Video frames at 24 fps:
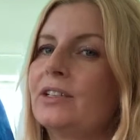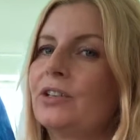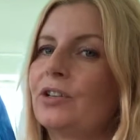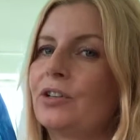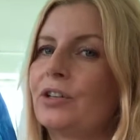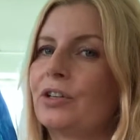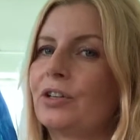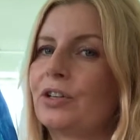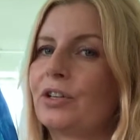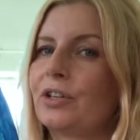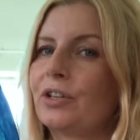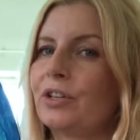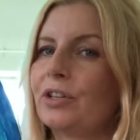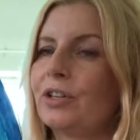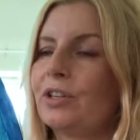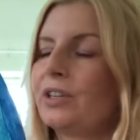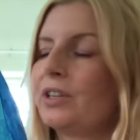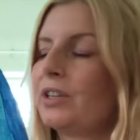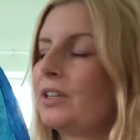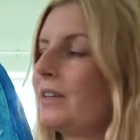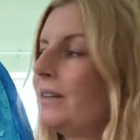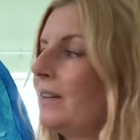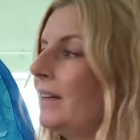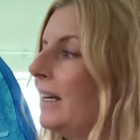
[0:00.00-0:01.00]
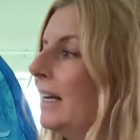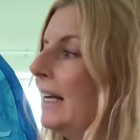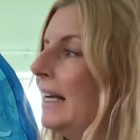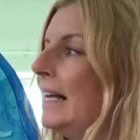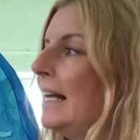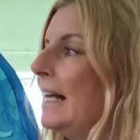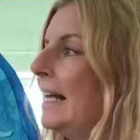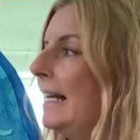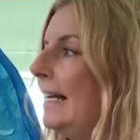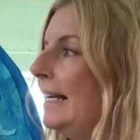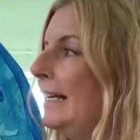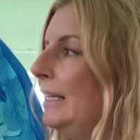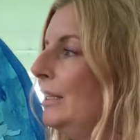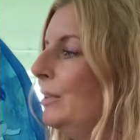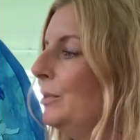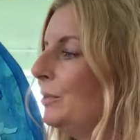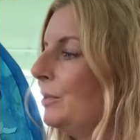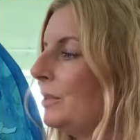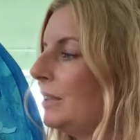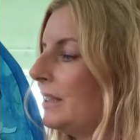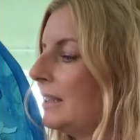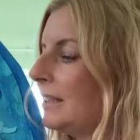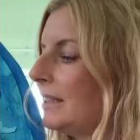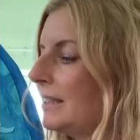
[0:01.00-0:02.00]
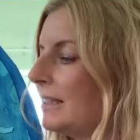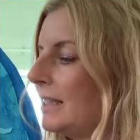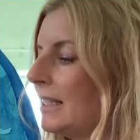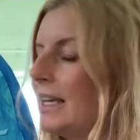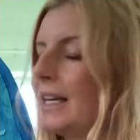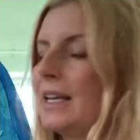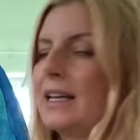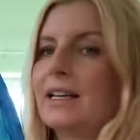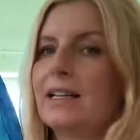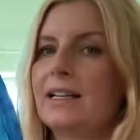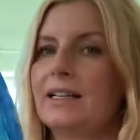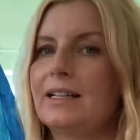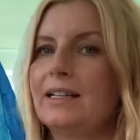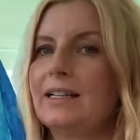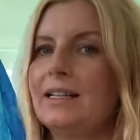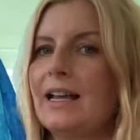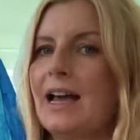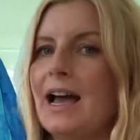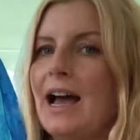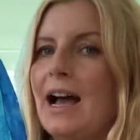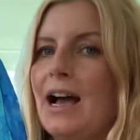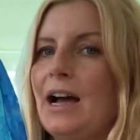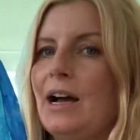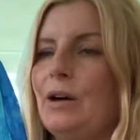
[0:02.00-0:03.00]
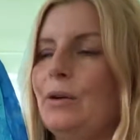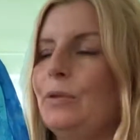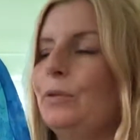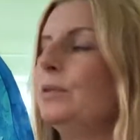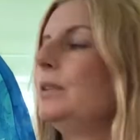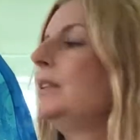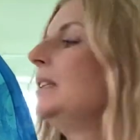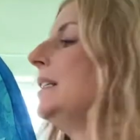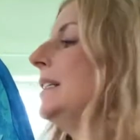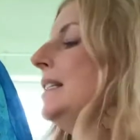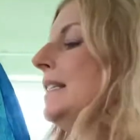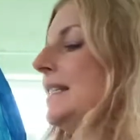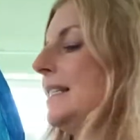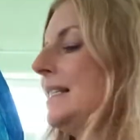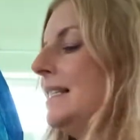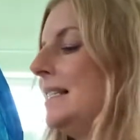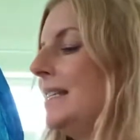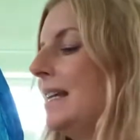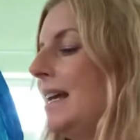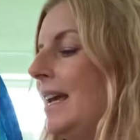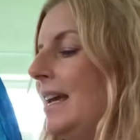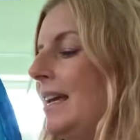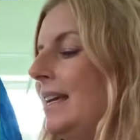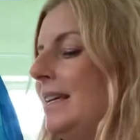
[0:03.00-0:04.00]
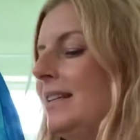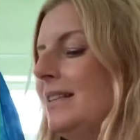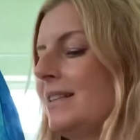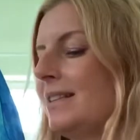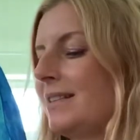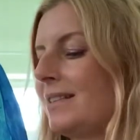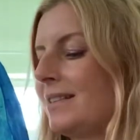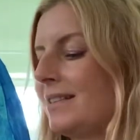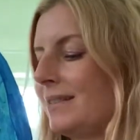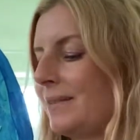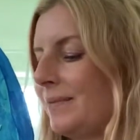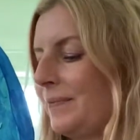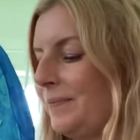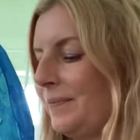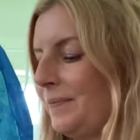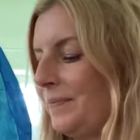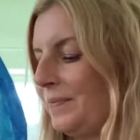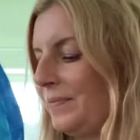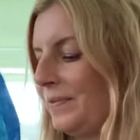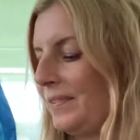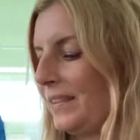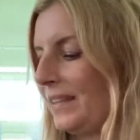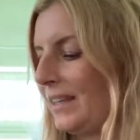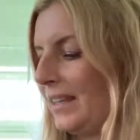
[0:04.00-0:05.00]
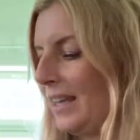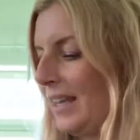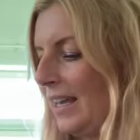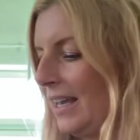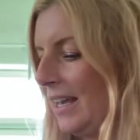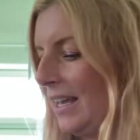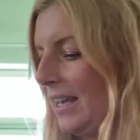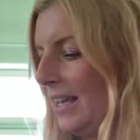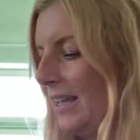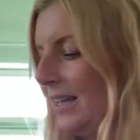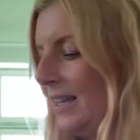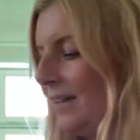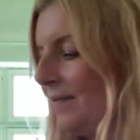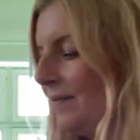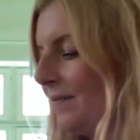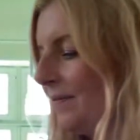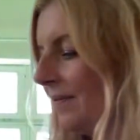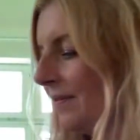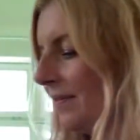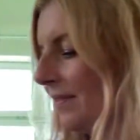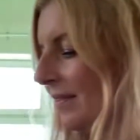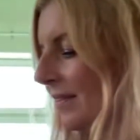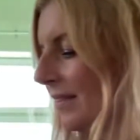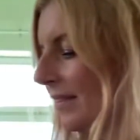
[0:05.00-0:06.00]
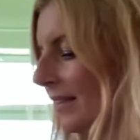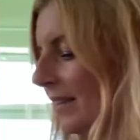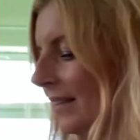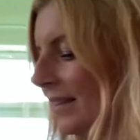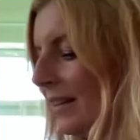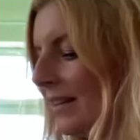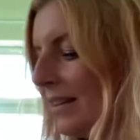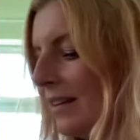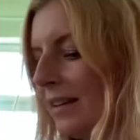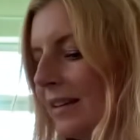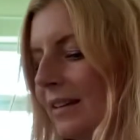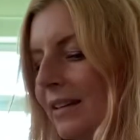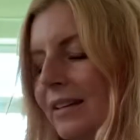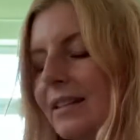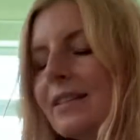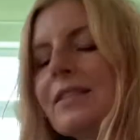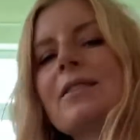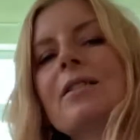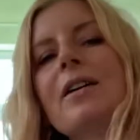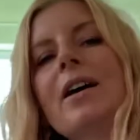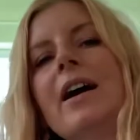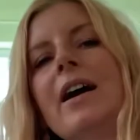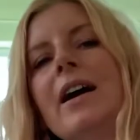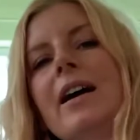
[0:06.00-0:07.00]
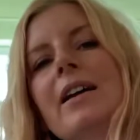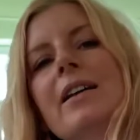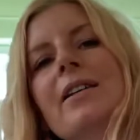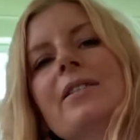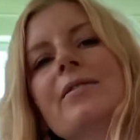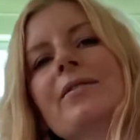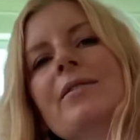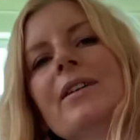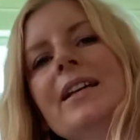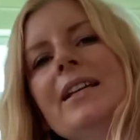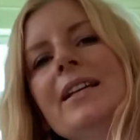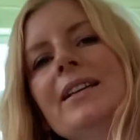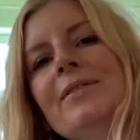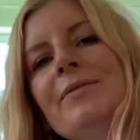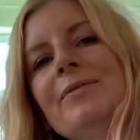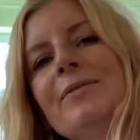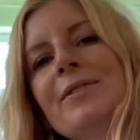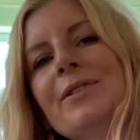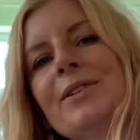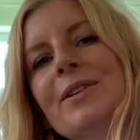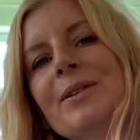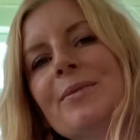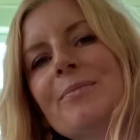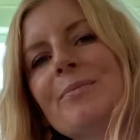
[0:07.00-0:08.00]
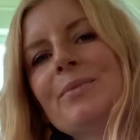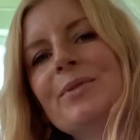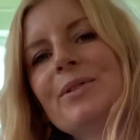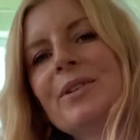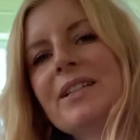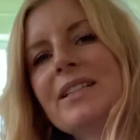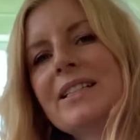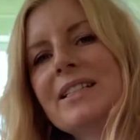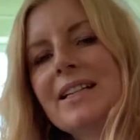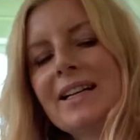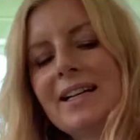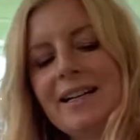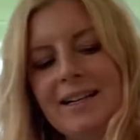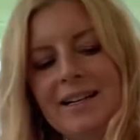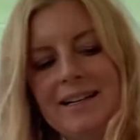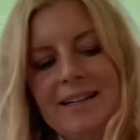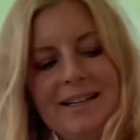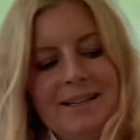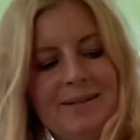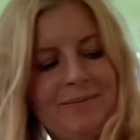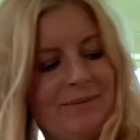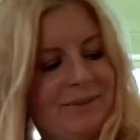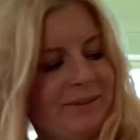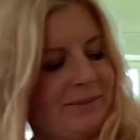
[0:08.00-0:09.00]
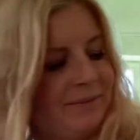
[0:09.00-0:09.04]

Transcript: Earth looks now these days. Okay, so are you ready for a book time?